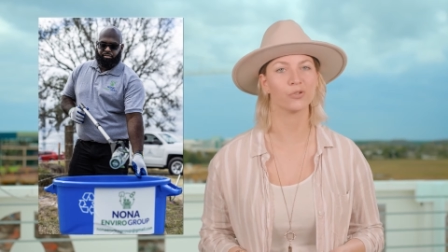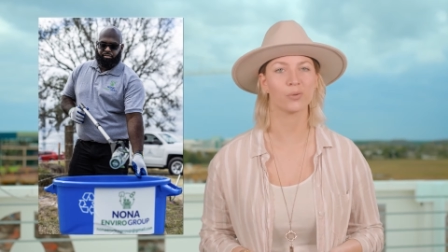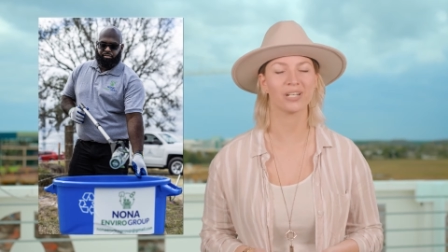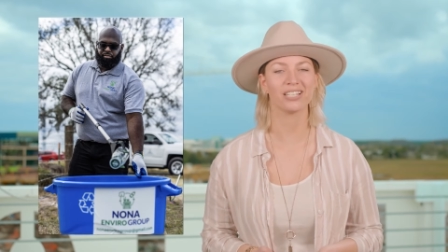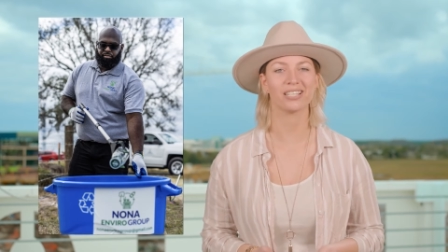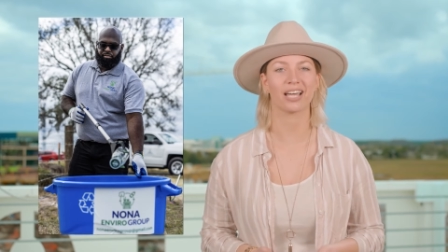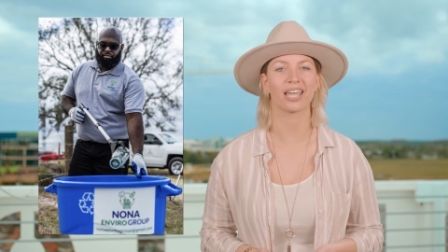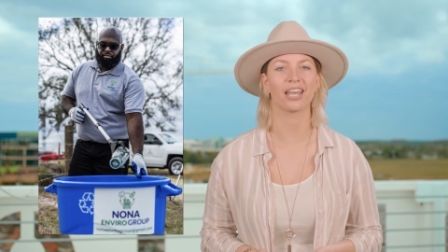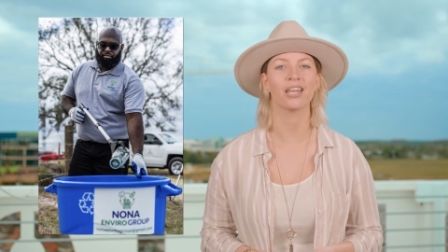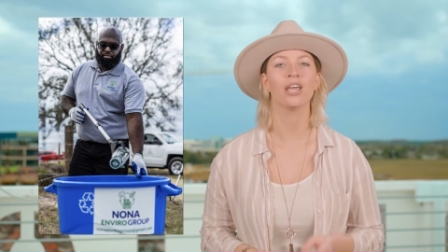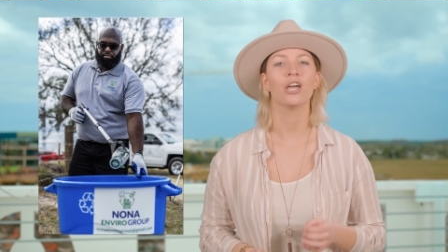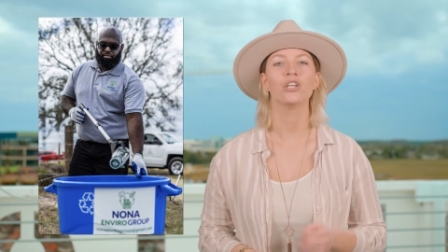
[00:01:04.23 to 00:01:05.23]

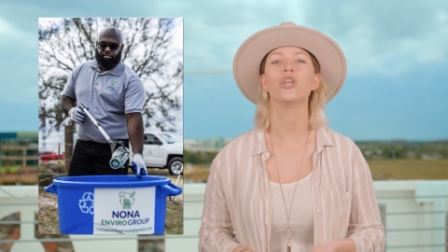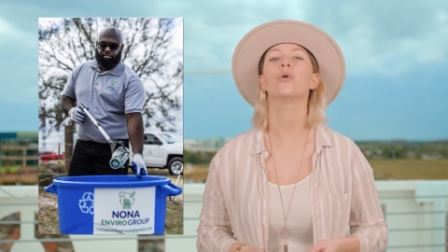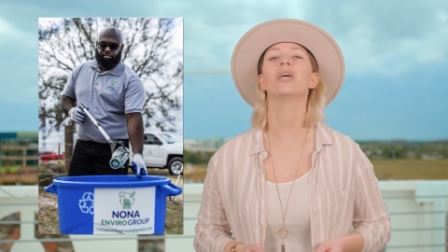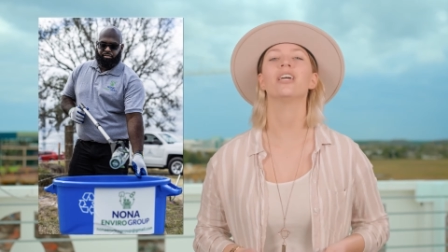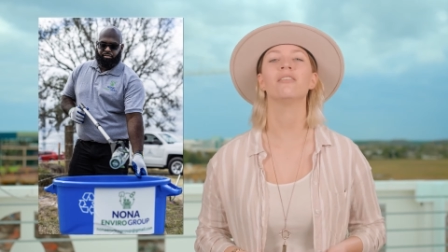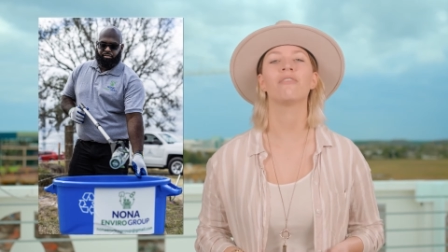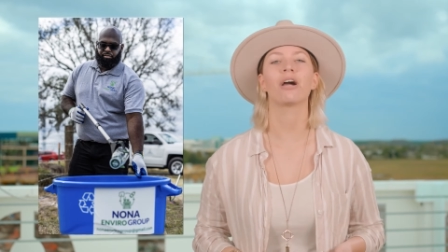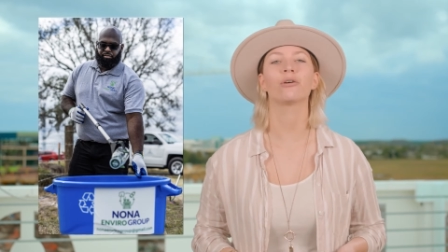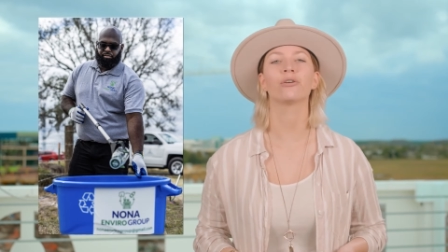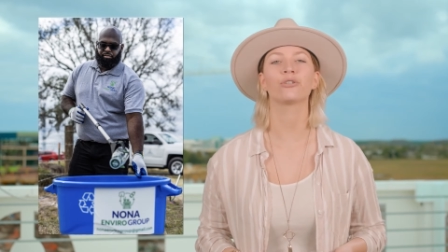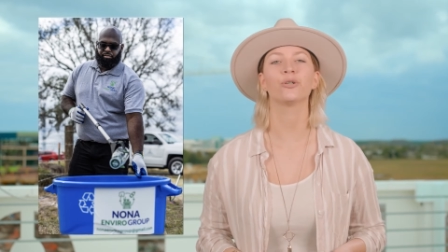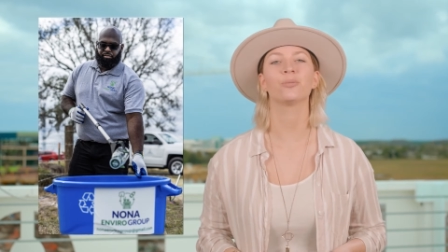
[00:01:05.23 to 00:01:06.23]
22nd, Nona
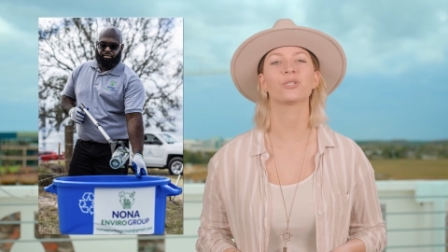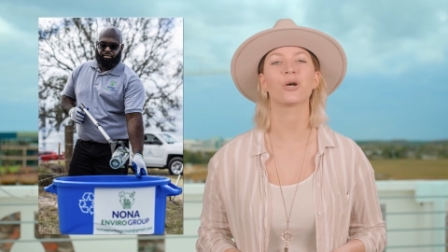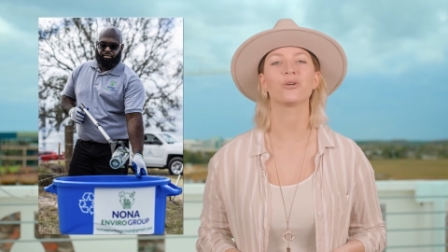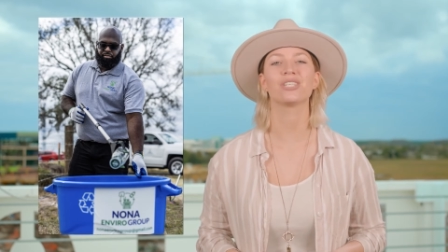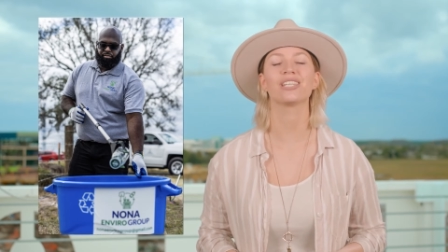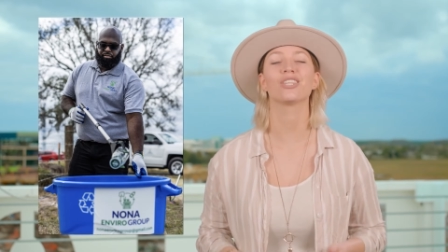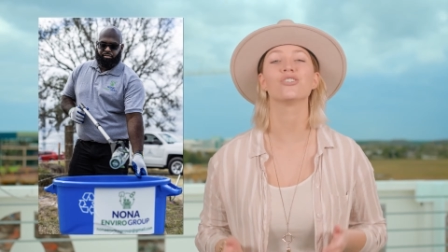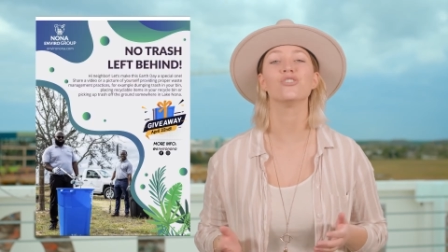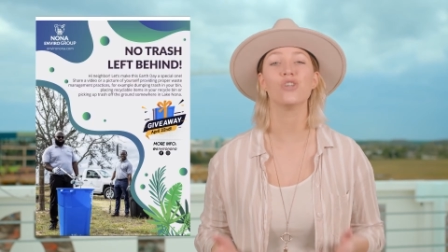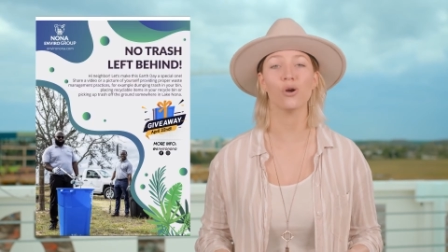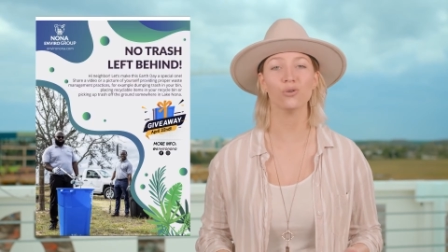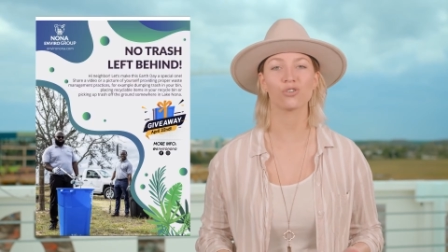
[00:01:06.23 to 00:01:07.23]
Enviro Group is hosting the
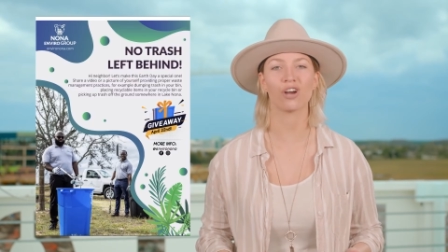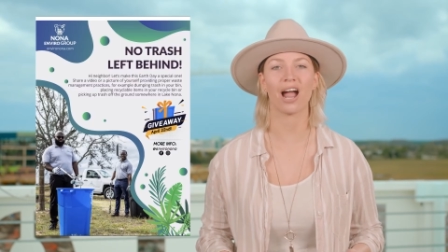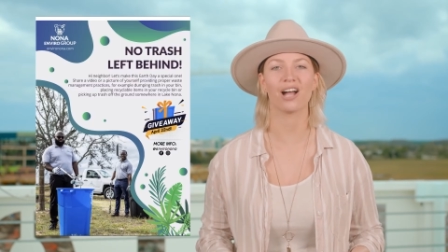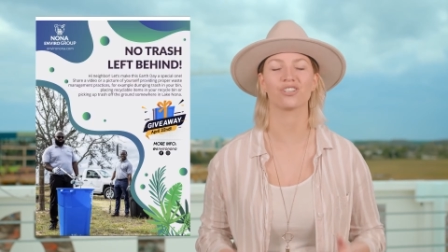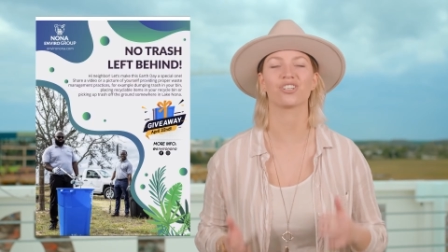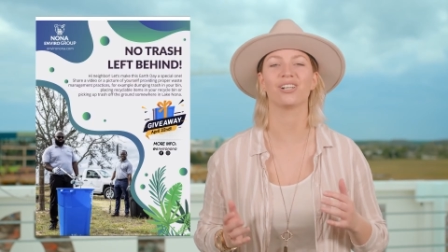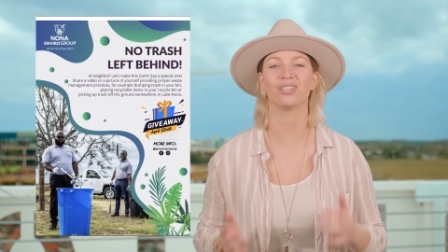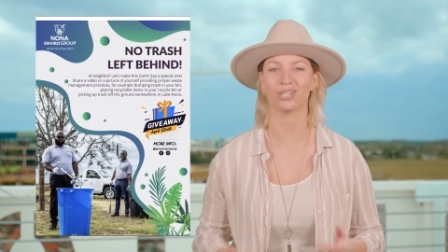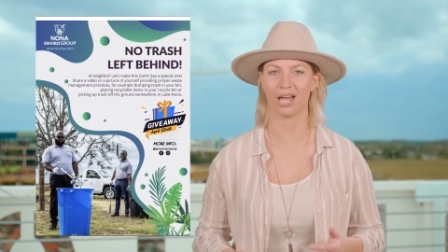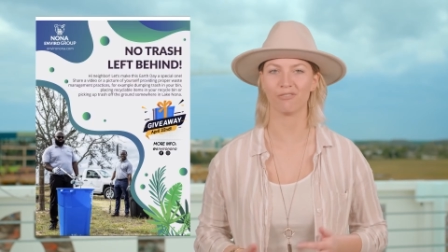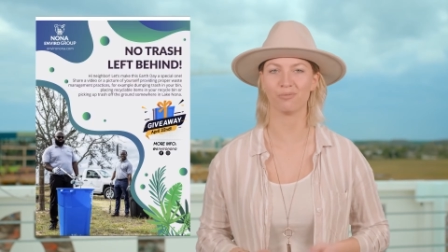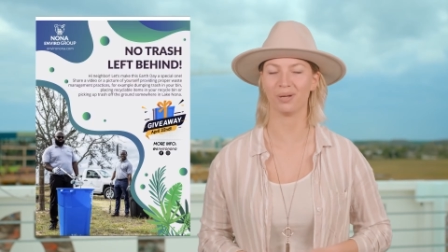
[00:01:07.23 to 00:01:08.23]
No Trash
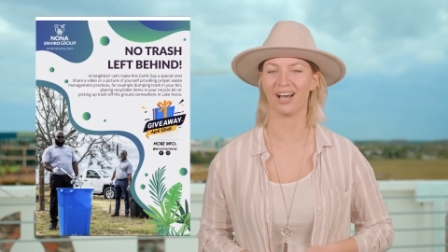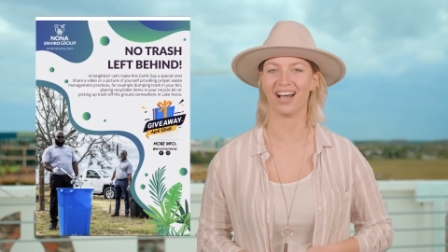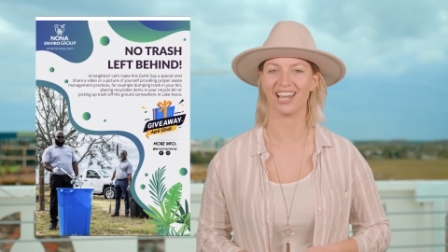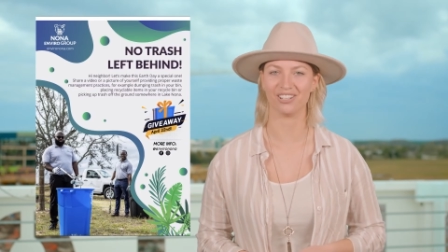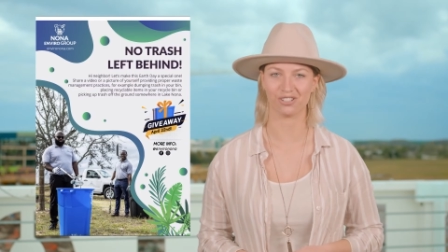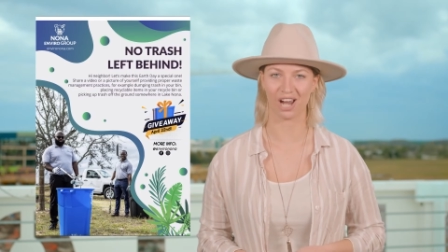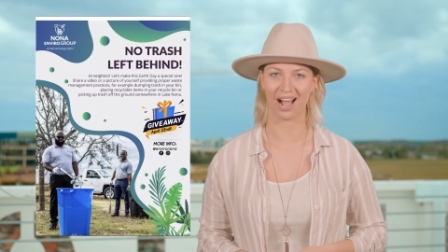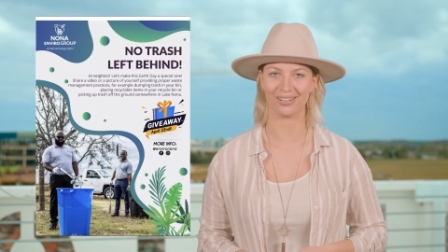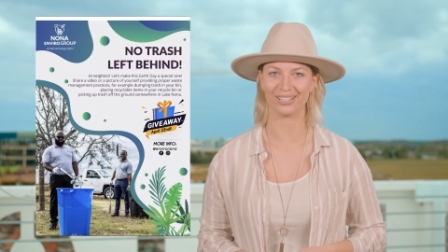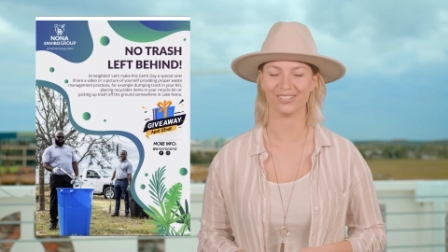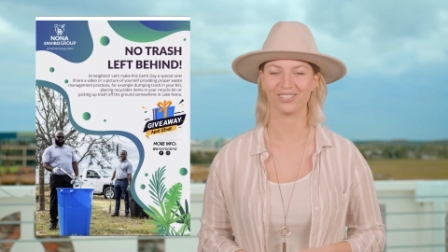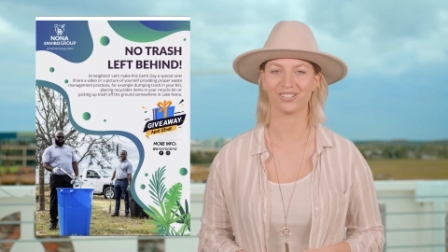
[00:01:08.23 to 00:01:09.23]
Left Behind
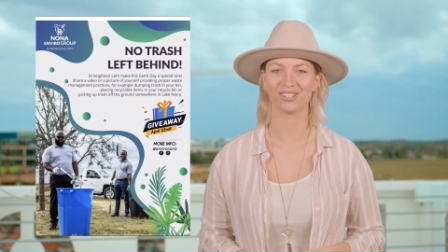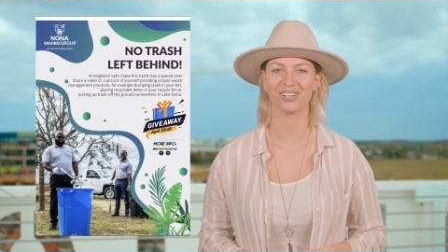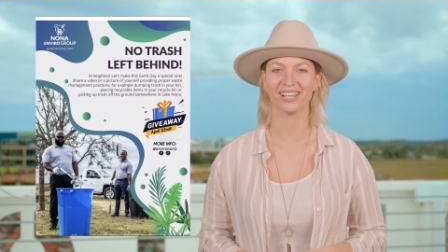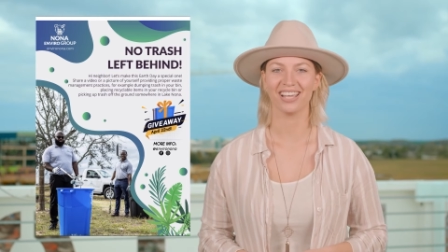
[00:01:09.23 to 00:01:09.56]
Challenge.